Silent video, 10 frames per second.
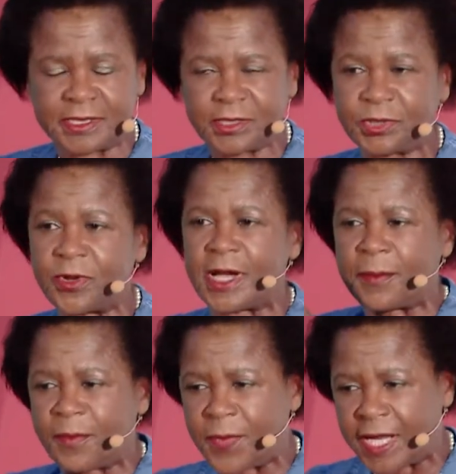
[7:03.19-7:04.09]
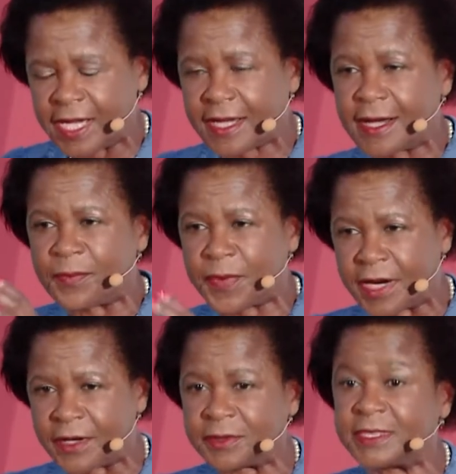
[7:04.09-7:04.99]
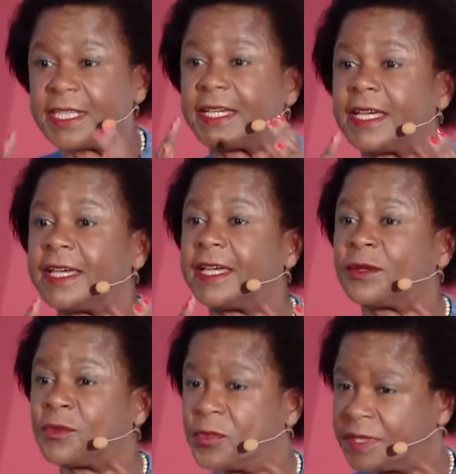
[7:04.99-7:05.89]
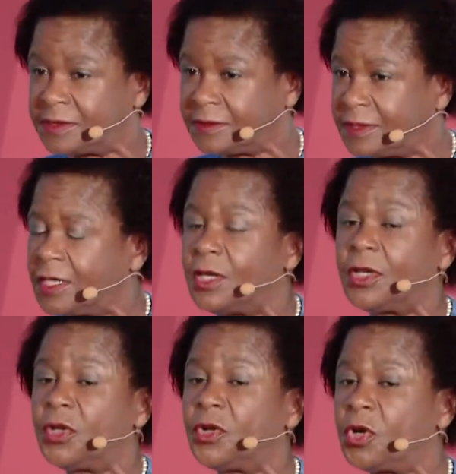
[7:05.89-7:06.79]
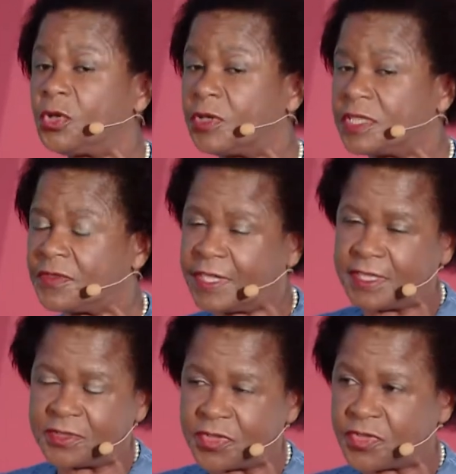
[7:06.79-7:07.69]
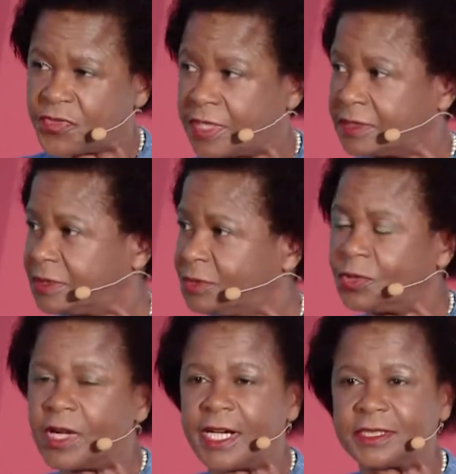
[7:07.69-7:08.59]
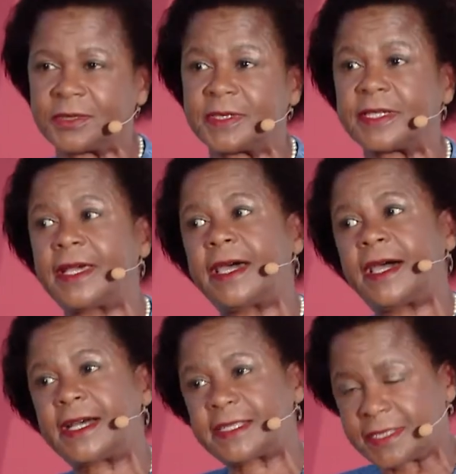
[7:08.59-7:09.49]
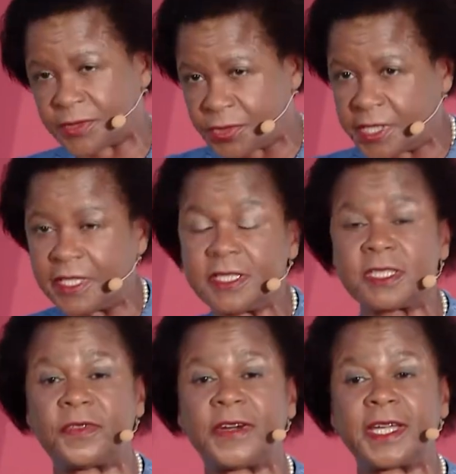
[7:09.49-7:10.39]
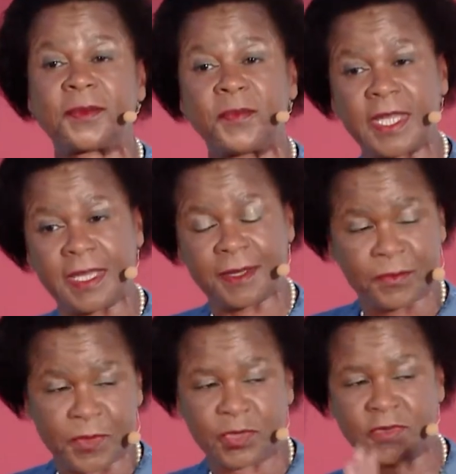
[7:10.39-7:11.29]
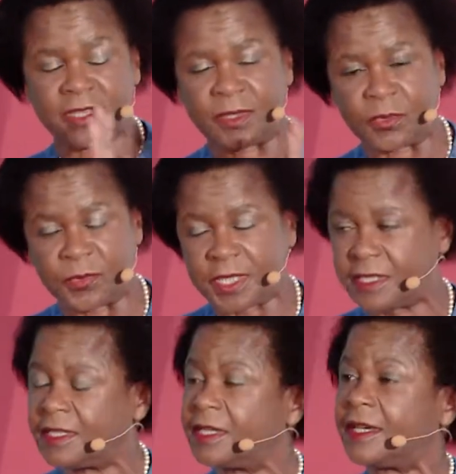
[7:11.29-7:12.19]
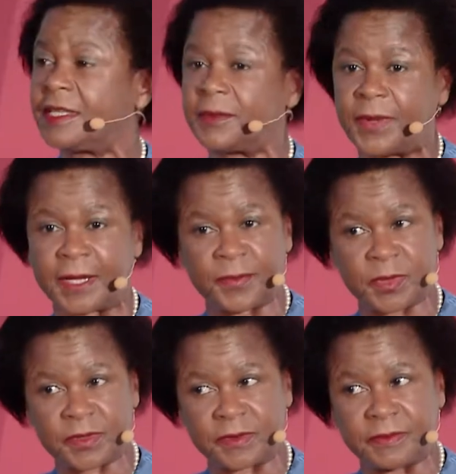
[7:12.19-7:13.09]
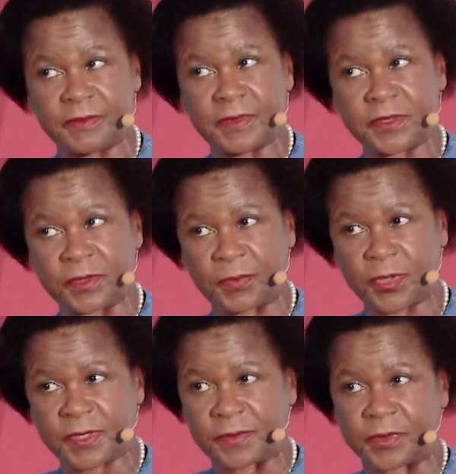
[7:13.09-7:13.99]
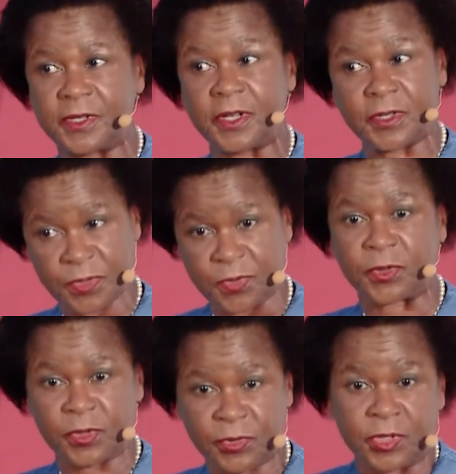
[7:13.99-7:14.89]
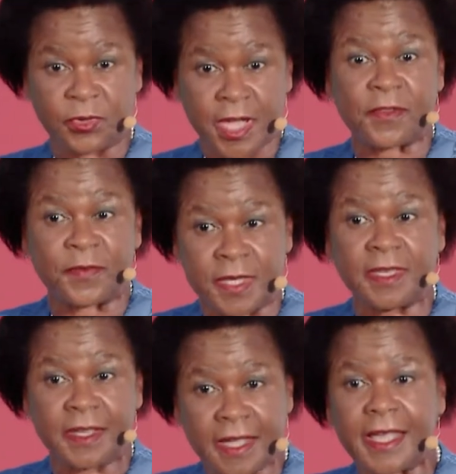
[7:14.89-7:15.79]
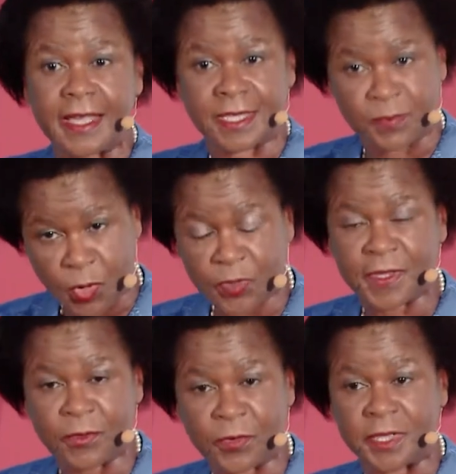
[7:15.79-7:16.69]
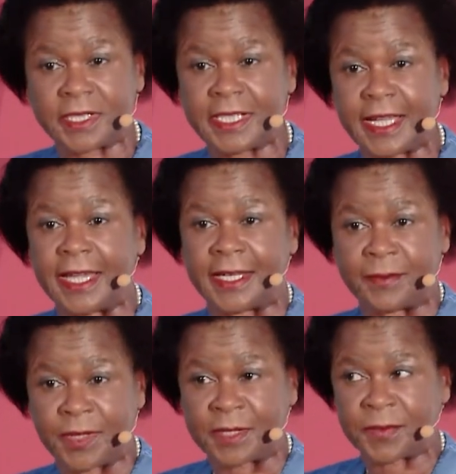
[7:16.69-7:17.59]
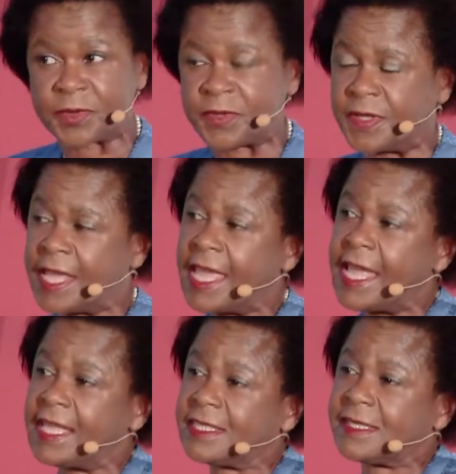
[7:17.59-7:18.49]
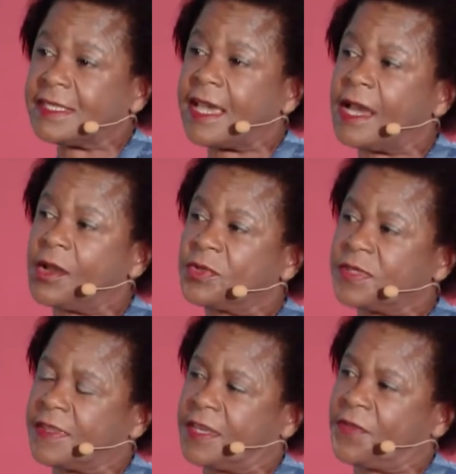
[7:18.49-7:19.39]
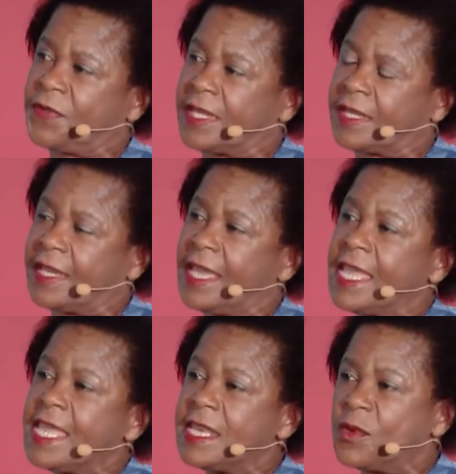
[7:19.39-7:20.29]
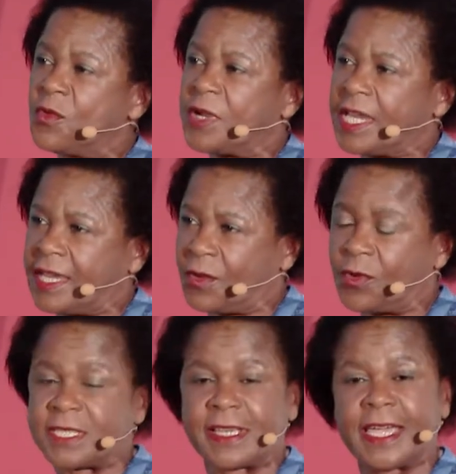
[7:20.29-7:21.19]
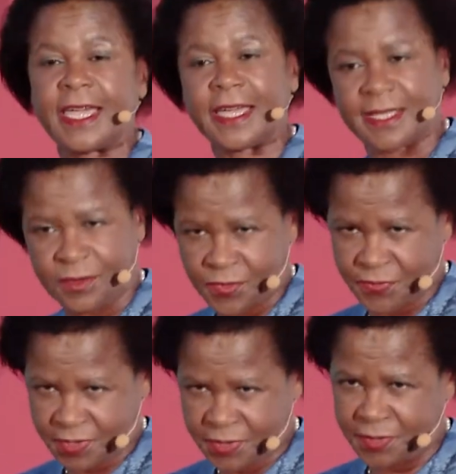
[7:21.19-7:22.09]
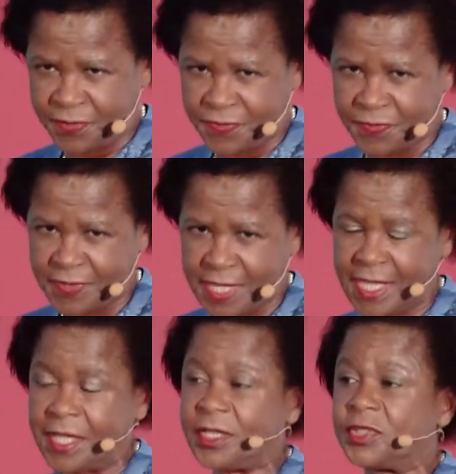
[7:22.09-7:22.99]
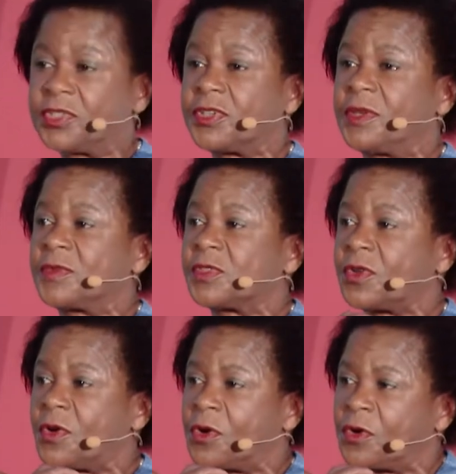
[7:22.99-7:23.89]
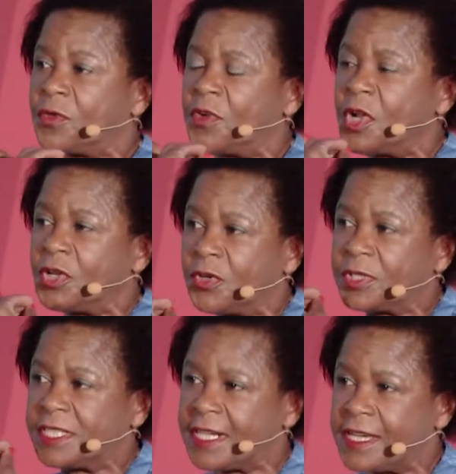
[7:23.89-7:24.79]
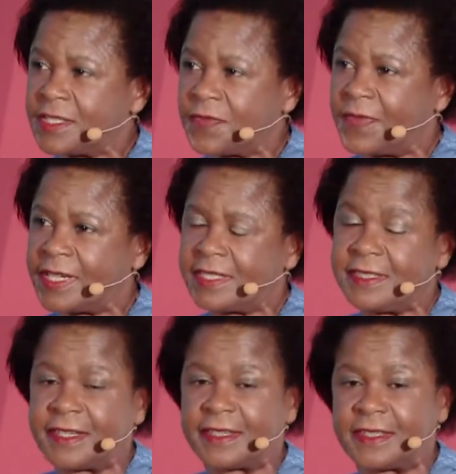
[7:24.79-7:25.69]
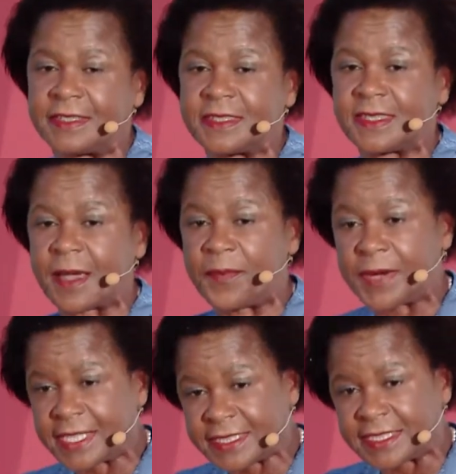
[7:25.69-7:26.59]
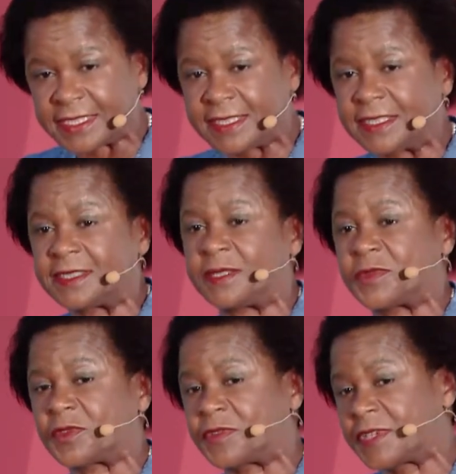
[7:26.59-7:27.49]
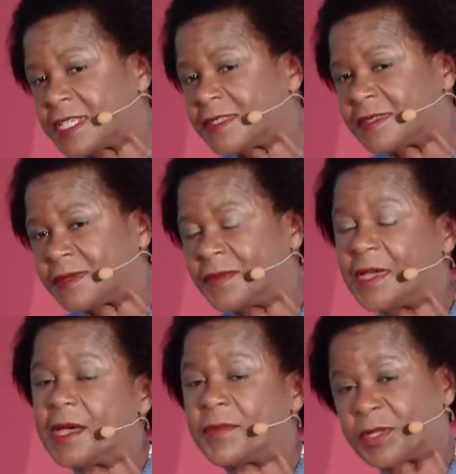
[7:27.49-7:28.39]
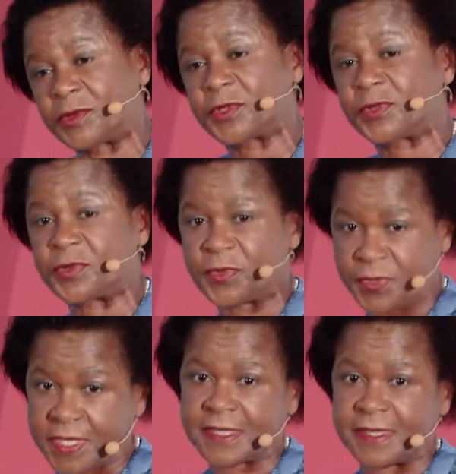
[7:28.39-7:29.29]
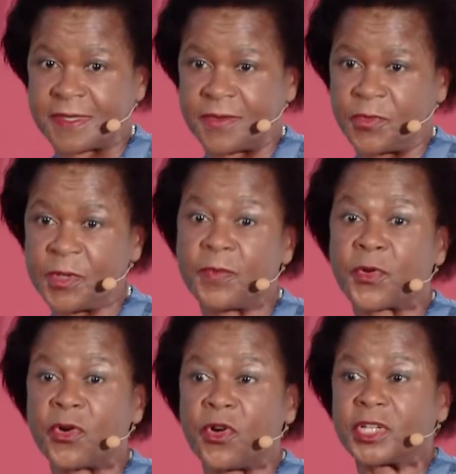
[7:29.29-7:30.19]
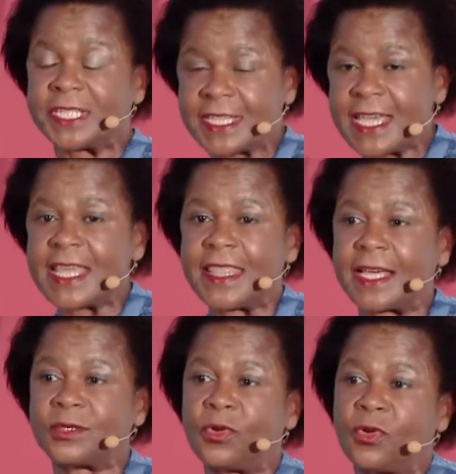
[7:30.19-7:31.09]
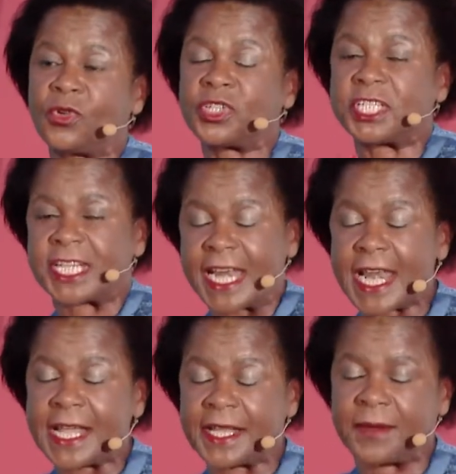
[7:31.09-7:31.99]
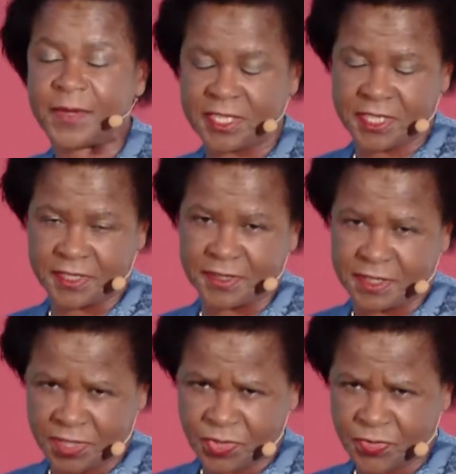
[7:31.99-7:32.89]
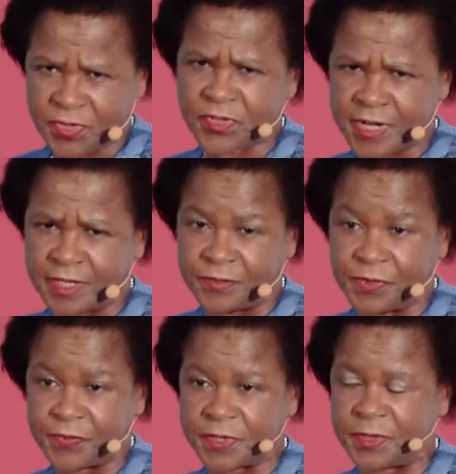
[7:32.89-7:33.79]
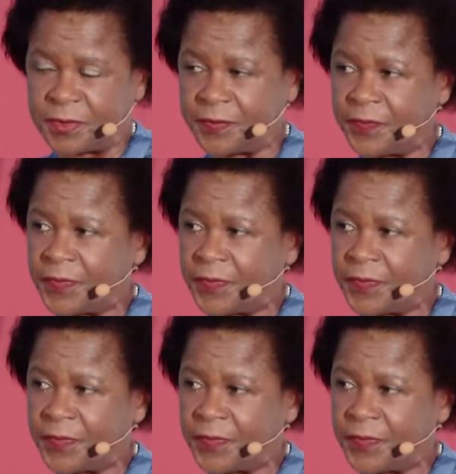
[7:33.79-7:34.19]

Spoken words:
So I'm black, I'm proud, and woman. No, you are dividing the struggle. You can't do that. I said, okay, divide me between the woman and the black person. It's not possible. So you're going to have me as both a woman and a black person. And this is how South Africa, in a way, was ahead of the curve in terms of not just fighting against apartheid in terms of racism, but also sexism. We brought that whole gender dimension into the struggle for freedom.